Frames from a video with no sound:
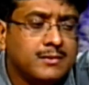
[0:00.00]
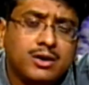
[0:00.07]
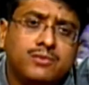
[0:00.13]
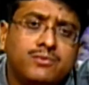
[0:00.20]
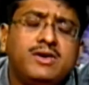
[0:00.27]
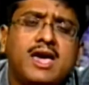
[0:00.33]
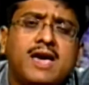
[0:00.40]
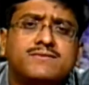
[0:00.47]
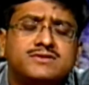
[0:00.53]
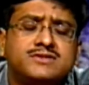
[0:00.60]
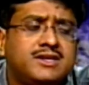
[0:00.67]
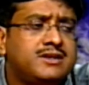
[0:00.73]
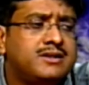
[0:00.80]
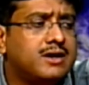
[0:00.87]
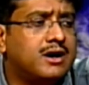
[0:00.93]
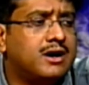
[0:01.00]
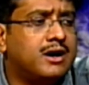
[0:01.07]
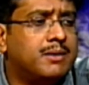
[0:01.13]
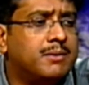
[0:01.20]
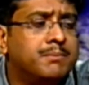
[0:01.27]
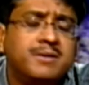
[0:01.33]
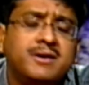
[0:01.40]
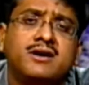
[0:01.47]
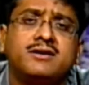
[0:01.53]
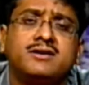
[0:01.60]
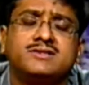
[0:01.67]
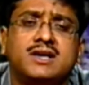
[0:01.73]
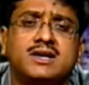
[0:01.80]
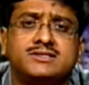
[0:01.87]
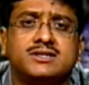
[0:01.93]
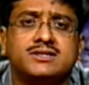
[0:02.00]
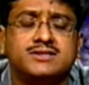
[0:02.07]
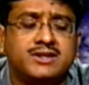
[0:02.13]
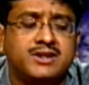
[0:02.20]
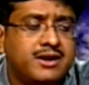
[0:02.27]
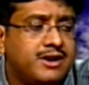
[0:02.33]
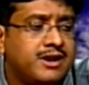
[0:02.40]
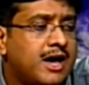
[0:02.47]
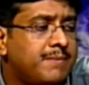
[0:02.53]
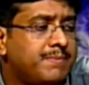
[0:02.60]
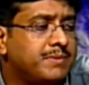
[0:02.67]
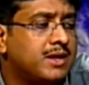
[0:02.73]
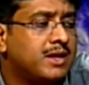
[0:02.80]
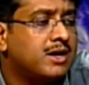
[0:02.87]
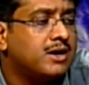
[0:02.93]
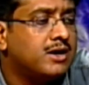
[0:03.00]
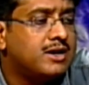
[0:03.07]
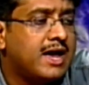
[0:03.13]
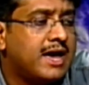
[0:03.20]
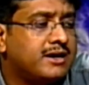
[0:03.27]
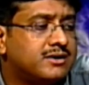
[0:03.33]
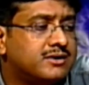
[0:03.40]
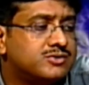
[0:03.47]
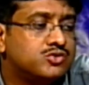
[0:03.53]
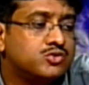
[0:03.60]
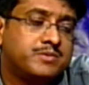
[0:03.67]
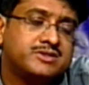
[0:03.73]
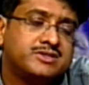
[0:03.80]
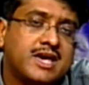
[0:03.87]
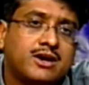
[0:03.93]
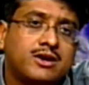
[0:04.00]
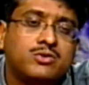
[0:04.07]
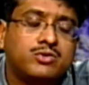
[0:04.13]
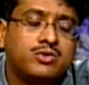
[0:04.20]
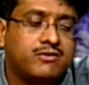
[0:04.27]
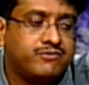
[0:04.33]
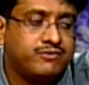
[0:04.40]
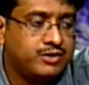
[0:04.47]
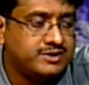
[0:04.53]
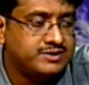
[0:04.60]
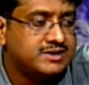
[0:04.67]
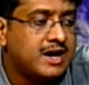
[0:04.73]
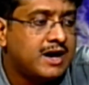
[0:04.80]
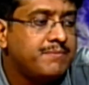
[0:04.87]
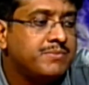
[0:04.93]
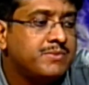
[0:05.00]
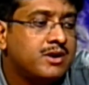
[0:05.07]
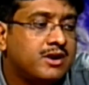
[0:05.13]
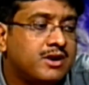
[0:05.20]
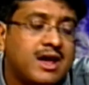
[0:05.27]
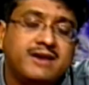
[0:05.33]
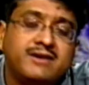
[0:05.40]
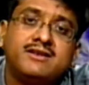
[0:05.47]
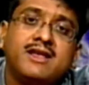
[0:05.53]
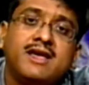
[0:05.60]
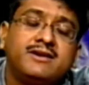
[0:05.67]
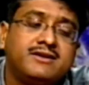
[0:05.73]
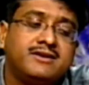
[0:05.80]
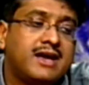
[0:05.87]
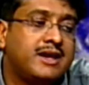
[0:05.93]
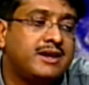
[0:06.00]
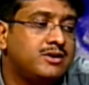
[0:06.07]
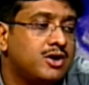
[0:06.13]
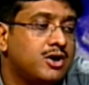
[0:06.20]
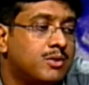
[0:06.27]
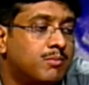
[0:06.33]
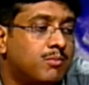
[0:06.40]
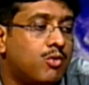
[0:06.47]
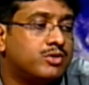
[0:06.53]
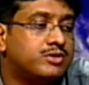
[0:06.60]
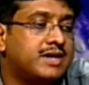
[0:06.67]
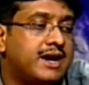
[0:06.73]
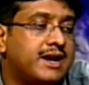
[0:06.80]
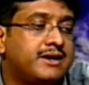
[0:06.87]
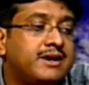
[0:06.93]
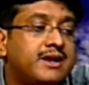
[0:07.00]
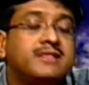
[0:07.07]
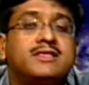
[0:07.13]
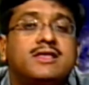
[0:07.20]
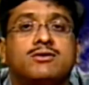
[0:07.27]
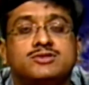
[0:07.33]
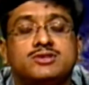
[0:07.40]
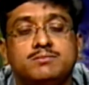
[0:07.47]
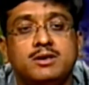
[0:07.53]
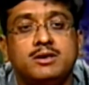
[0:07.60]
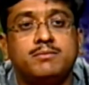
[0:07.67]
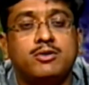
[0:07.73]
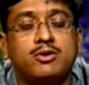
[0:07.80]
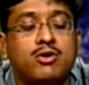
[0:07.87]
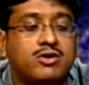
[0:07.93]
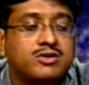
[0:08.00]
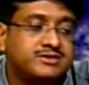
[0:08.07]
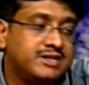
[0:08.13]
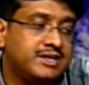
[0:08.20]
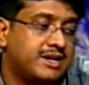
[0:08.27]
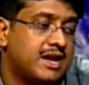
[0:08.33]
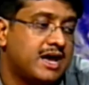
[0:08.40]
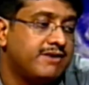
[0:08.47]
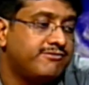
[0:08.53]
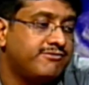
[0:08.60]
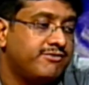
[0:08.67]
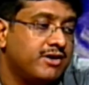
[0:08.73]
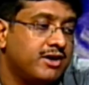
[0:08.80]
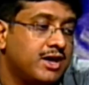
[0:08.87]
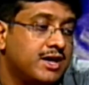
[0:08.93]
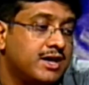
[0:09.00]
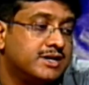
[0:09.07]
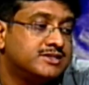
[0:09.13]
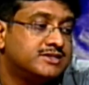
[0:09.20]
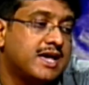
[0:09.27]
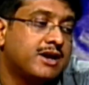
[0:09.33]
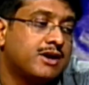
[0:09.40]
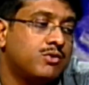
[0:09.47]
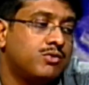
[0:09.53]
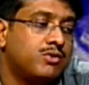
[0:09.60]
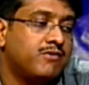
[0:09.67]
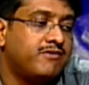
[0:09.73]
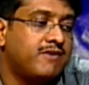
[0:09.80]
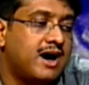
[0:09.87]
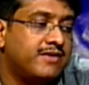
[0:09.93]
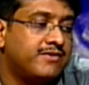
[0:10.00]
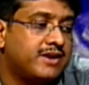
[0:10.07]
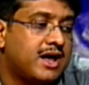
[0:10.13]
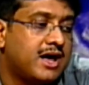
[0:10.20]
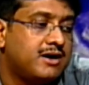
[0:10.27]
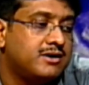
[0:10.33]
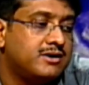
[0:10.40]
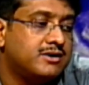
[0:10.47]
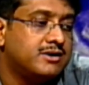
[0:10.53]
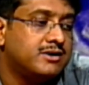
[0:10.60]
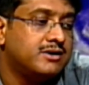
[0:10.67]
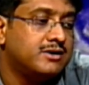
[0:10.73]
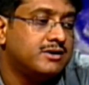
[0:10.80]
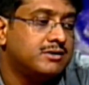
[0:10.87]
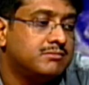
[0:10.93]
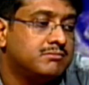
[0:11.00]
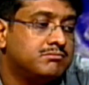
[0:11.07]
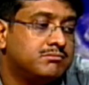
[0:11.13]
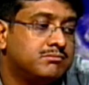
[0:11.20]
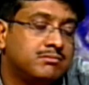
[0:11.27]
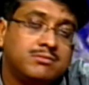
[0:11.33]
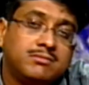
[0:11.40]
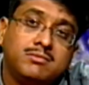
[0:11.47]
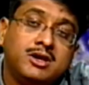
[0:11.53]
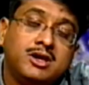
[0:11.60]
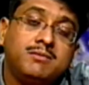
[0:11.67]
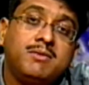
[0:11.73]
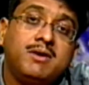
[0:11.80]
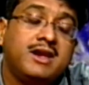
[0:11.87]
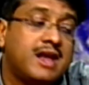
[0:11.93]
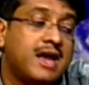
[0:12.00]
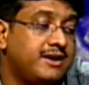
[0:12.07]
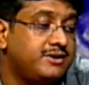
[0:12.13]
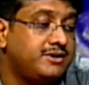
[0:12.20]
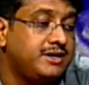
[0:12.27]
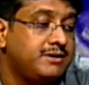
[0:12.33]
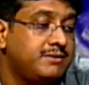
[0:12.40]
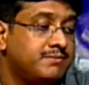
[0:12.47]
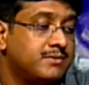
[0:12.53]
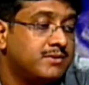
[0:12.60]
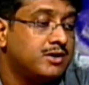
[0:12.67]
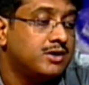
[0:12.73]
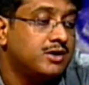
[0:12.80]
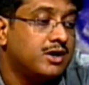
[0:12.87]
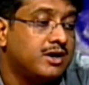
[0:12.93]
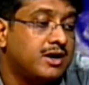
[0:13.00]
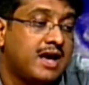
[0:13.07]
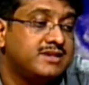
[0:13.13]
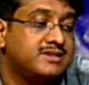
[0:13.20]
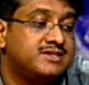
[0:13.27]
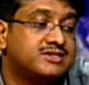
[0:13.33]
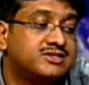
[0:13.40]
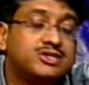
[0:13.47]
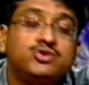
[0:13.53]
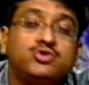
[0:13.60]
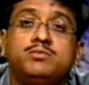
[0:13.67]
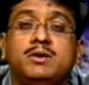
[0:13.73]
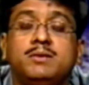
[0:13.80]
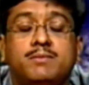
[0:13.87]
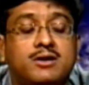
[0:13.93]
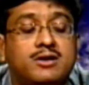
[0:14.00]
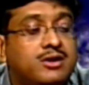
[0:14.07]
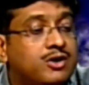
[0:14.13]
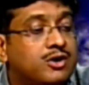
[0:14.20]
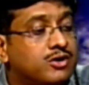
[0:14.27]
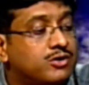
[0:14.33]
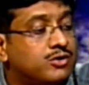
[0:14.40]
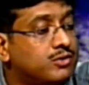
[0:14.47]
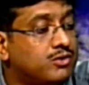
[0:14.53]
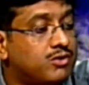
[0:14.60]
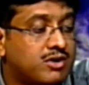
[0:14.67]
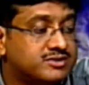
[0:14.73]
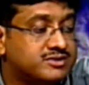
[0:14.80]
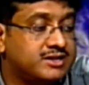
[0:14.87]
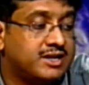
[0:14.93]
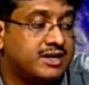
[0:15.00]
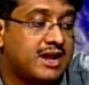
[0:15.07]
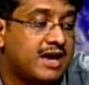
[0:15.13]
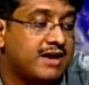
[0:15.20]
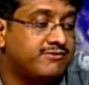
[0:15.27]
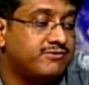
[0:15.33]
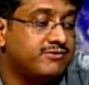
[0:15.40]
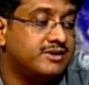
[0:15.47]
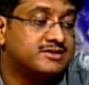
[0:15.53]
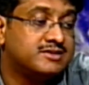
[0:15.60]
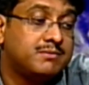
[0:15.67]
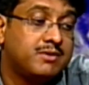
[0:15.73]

we have seen bigger disasters in India like super cyclone of Orissa 1999, more than 10,000 people lost their life. Cyclone of Andhra in May 90, 962 people lost their life. December